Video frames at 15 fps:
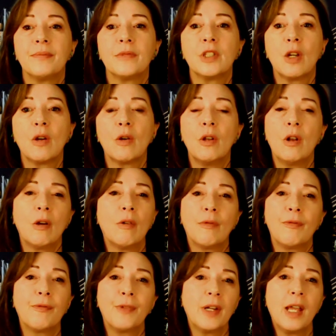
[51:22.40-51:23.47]
So, you know,
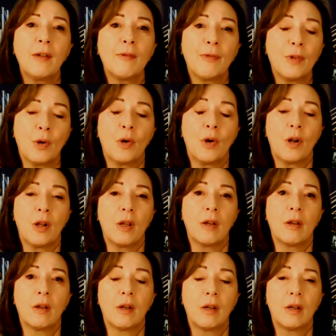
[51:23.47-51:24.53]
forget
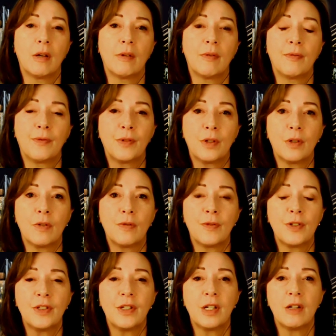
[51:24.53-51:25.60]
Florida. Yeah, uh, I know. for,
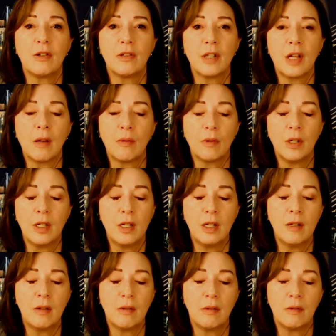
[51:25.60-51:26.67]
for Sanders, that he
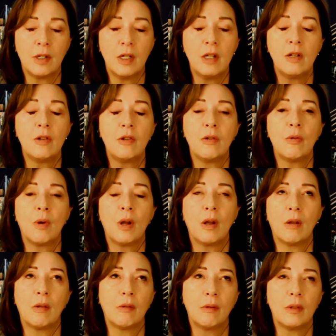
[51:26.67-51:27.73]
didn't he didn't do
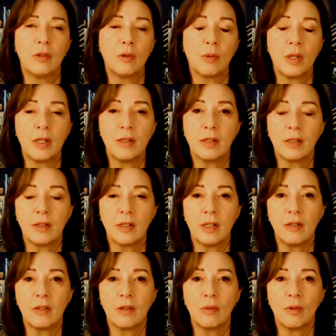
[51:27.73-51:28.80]
well in twenty
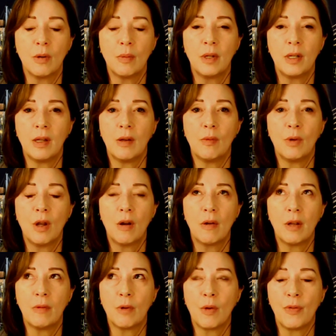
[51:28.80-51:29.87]
sixteen. So nobody, we
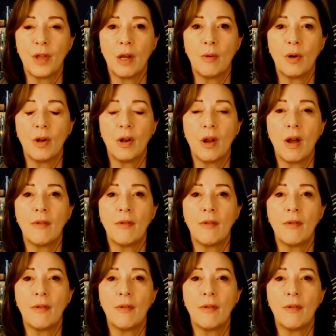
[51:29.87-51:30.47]
already wrote that one off.